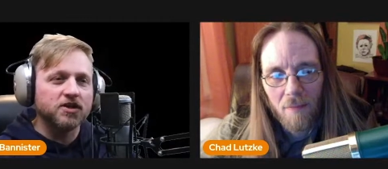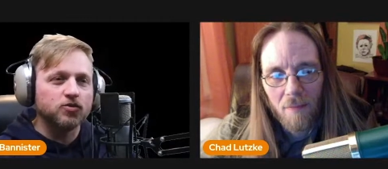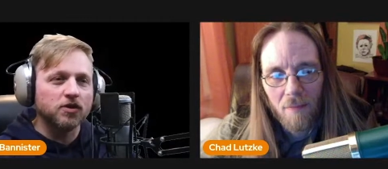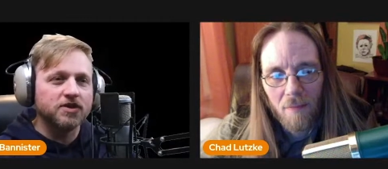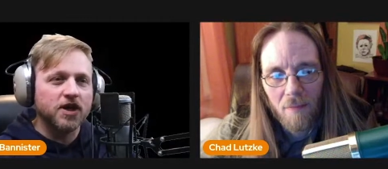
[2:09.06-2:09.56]
Speaker 1: it's
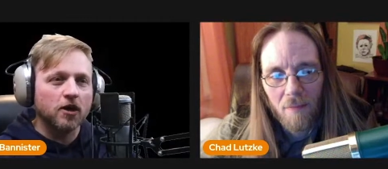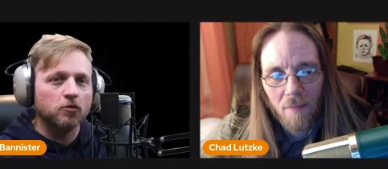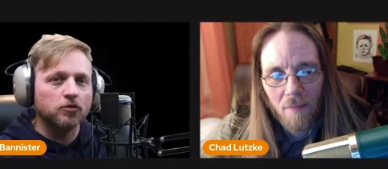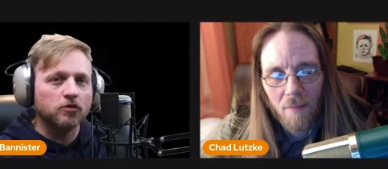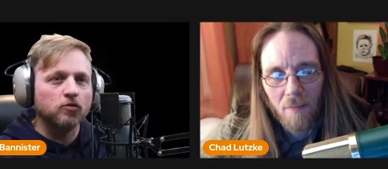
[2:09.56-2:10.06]
really
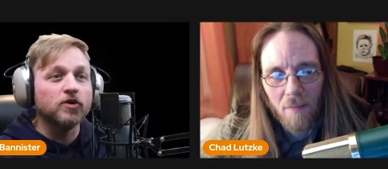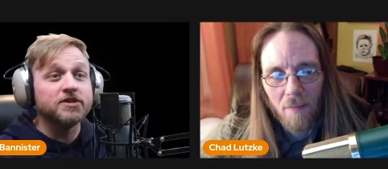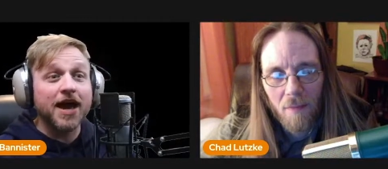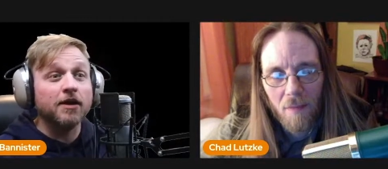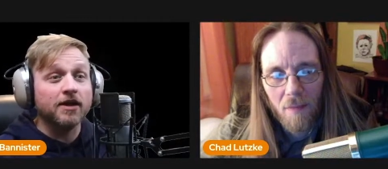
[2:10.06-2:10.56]
terrible, which
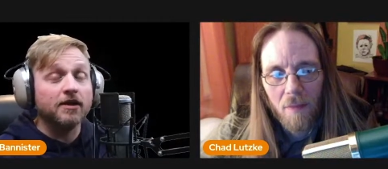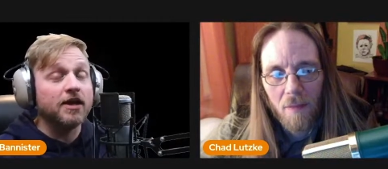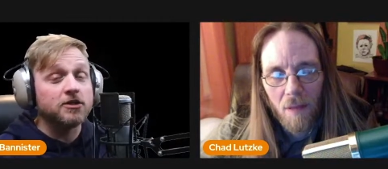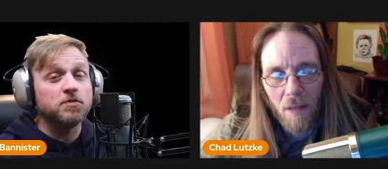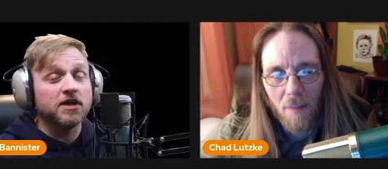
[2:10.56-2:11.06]
that
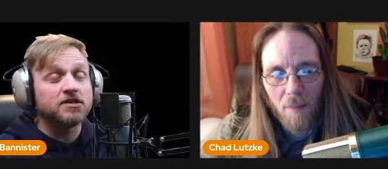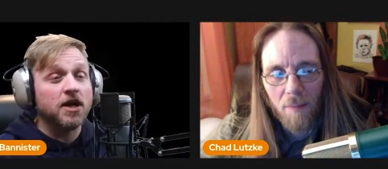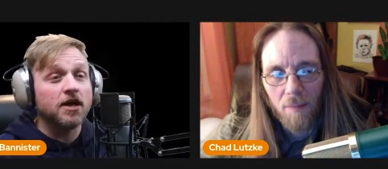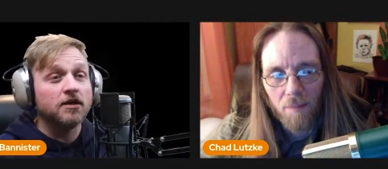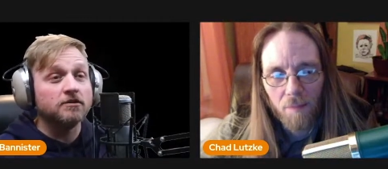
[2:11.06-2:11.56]
gets me
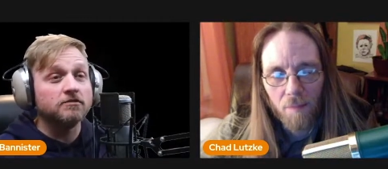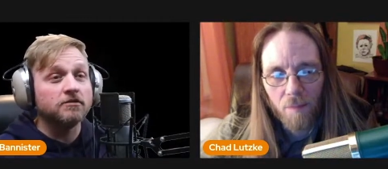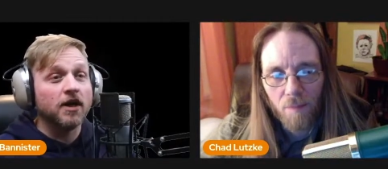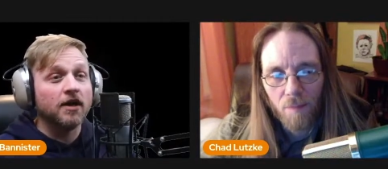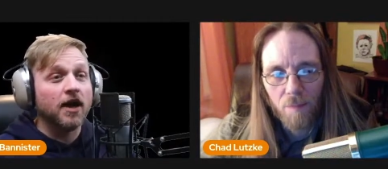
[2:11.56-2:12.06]
excited.
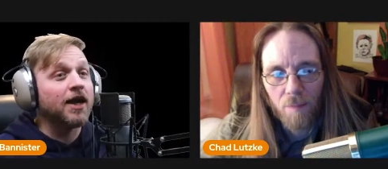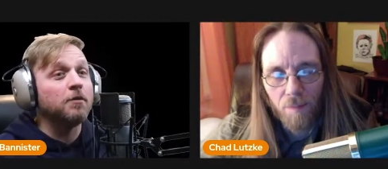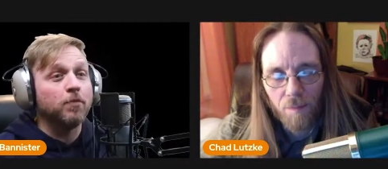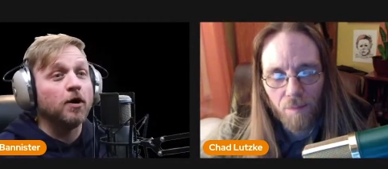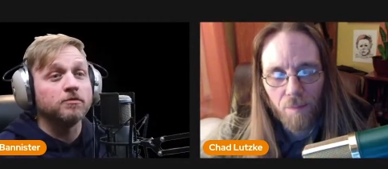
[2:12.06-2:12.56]
Right, mm -hmm. I
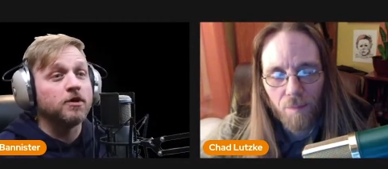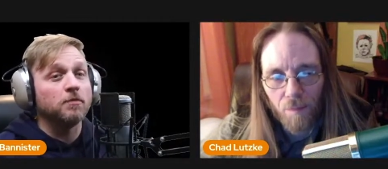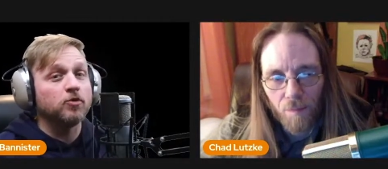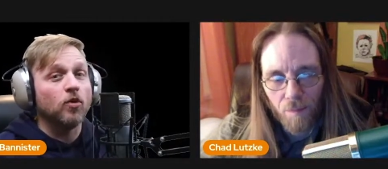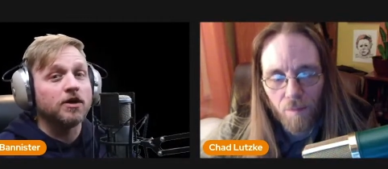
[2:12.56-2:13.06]
get pumped
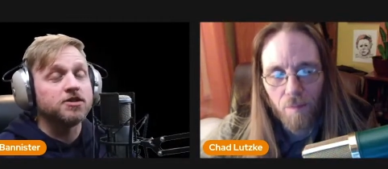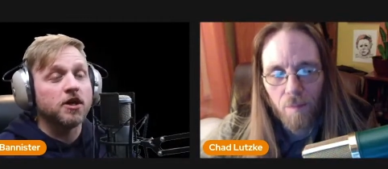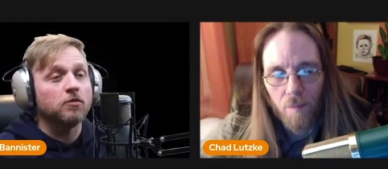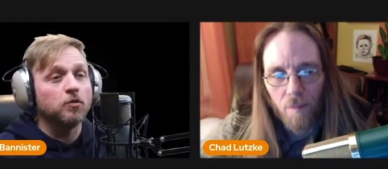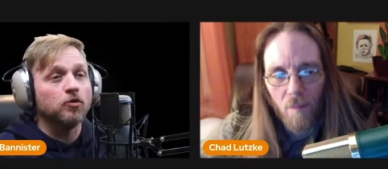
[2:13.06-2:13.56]
up to watch
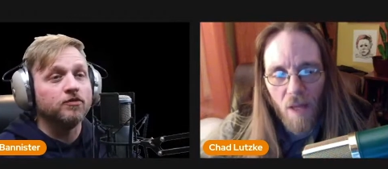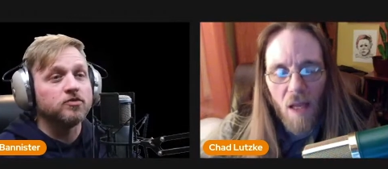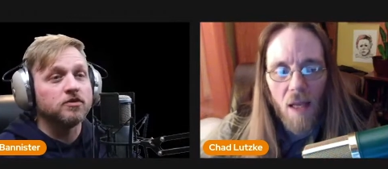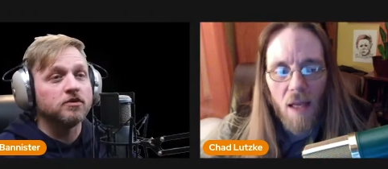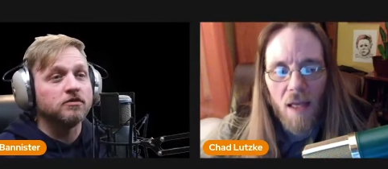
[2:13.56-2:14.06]
terrible
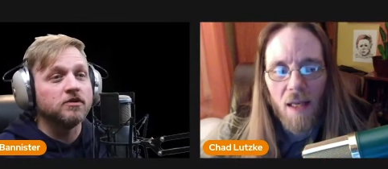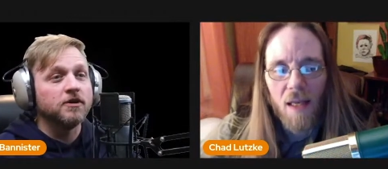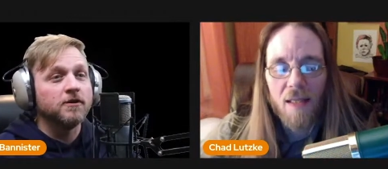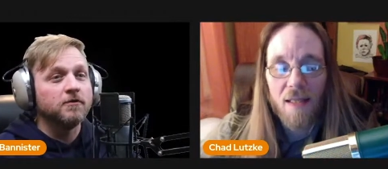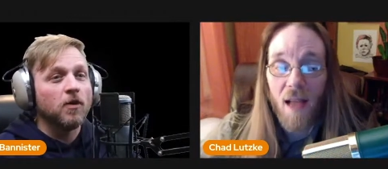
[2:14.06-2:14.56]
movies with you.
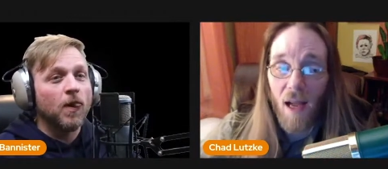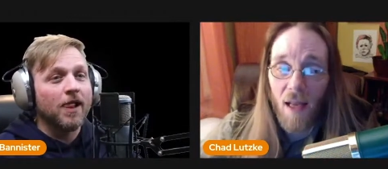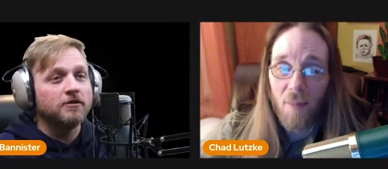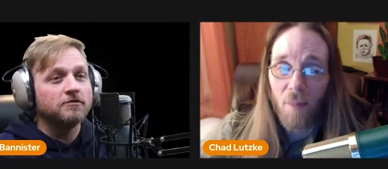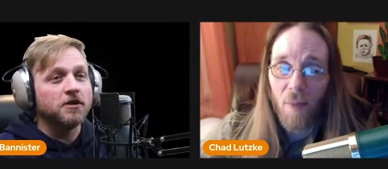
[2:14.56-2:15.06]
It's
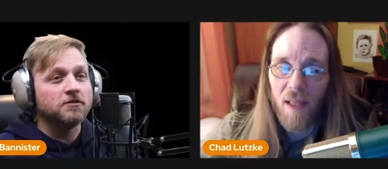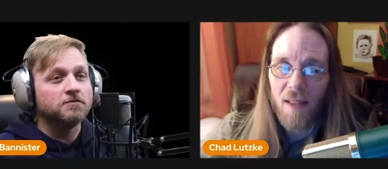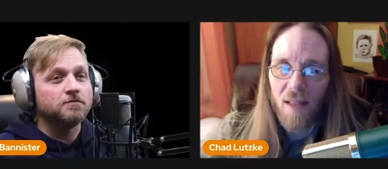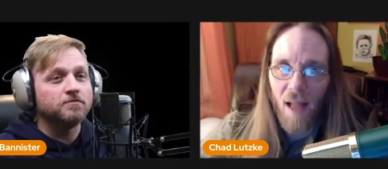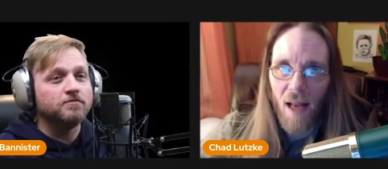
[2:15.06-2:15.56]
not,
Speaker 2: but
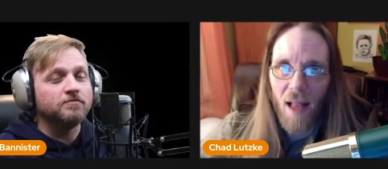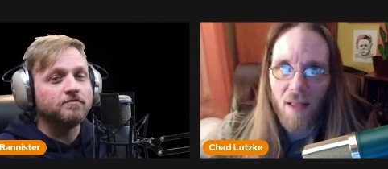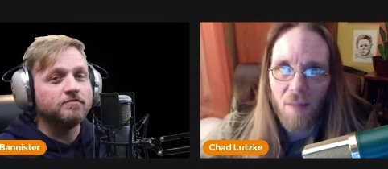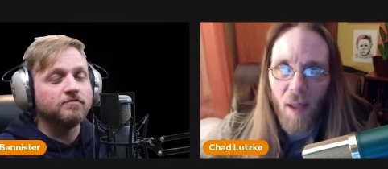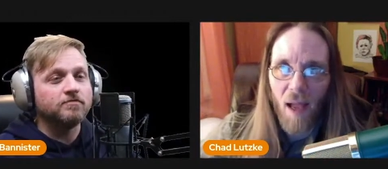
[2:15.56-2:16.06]
it's not
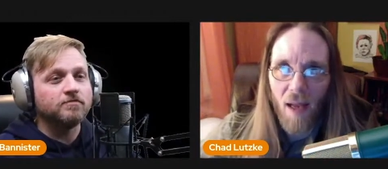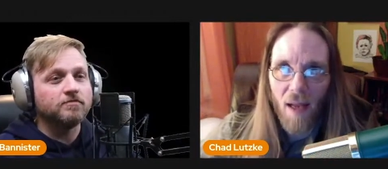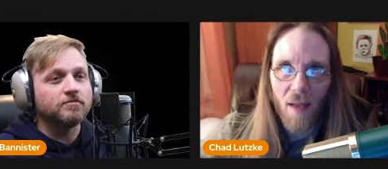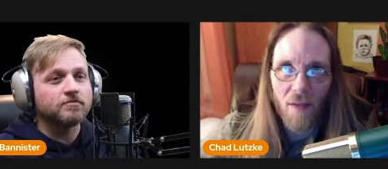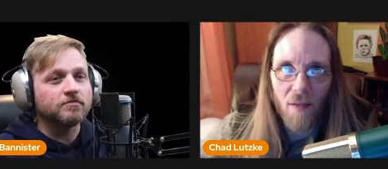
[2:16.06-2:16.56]
as
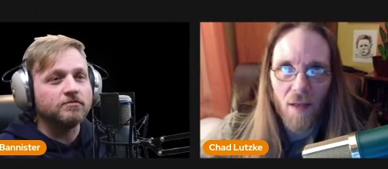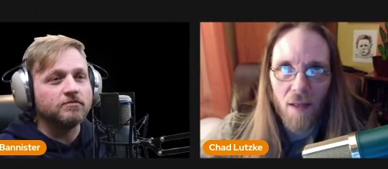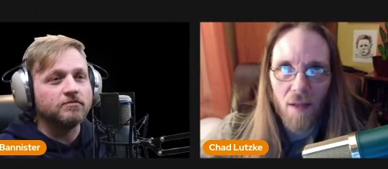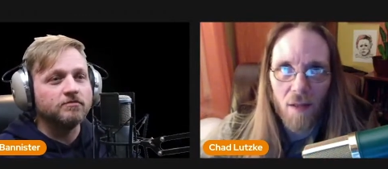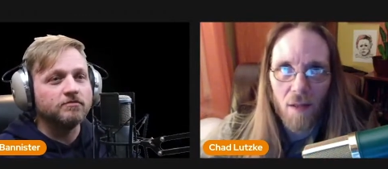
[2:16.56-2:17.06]
bad as
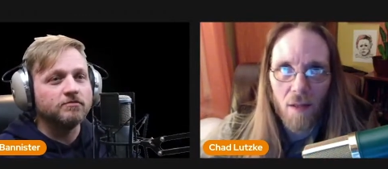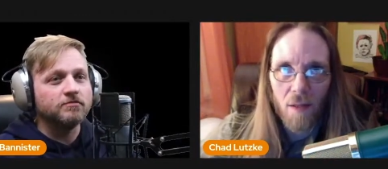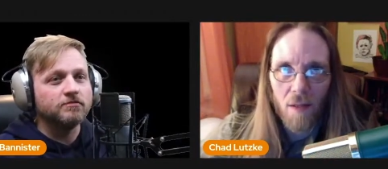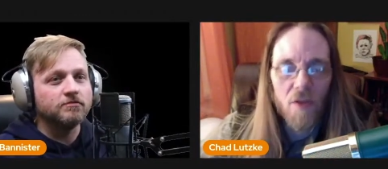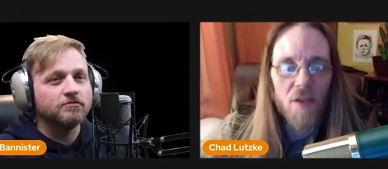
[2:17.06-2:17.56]
like
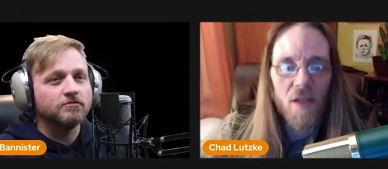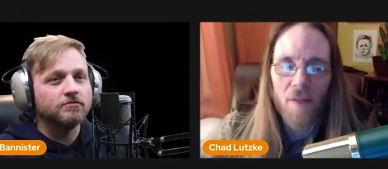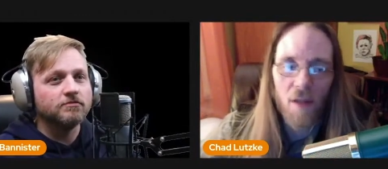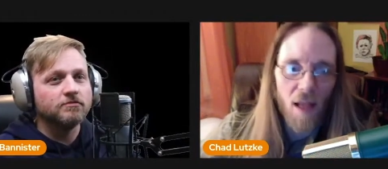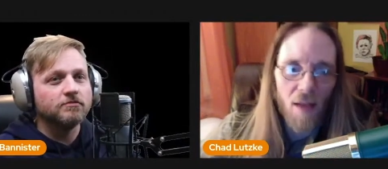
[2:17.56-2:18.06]
there's
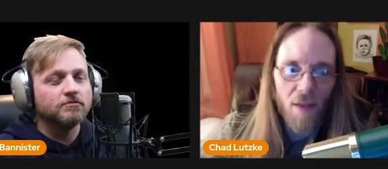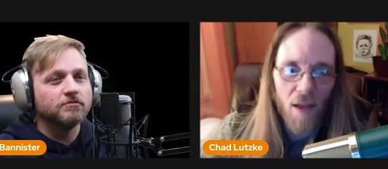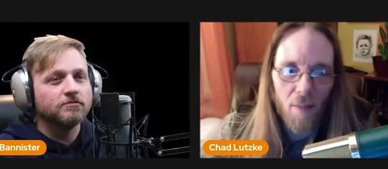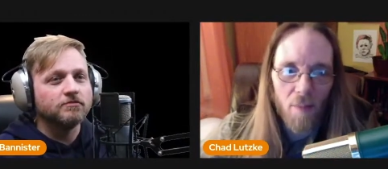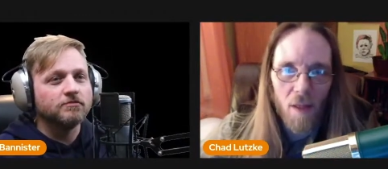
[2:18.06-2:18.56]
stuff to laugh
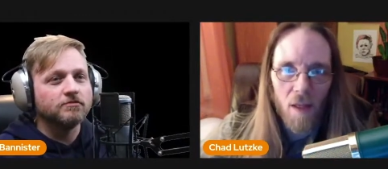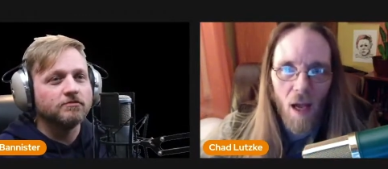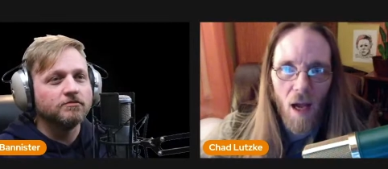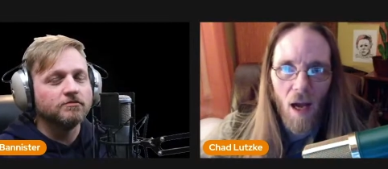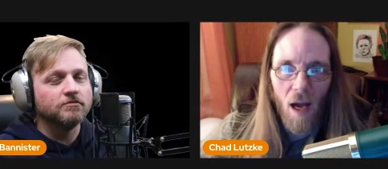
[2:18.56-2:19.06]
at
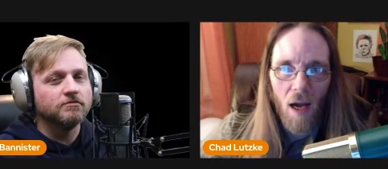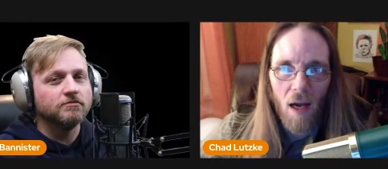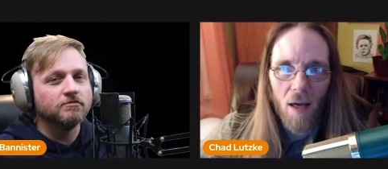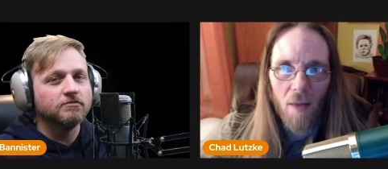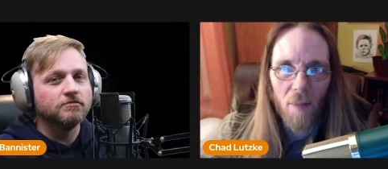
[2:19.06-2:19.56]

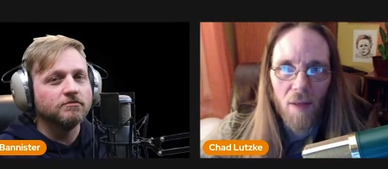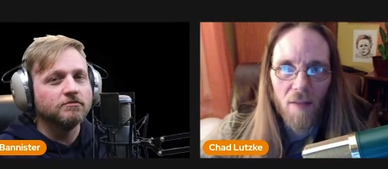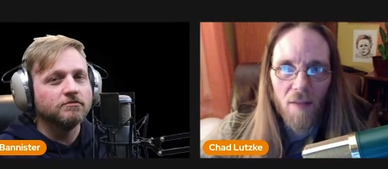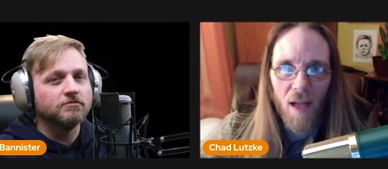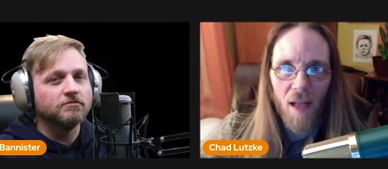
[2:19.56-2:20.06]
um, but
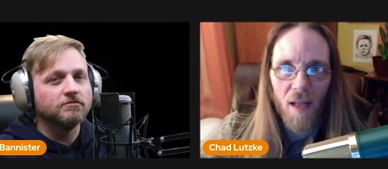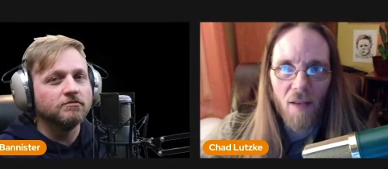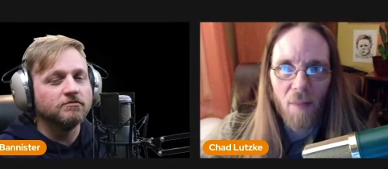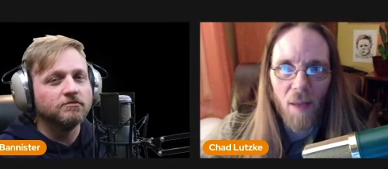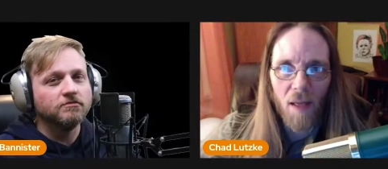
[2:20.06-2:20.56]
it's not
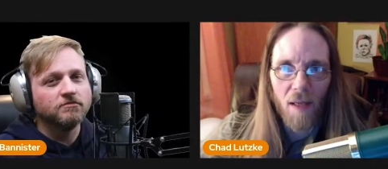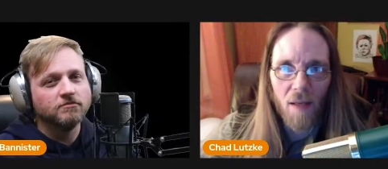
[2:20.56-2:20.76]
as bad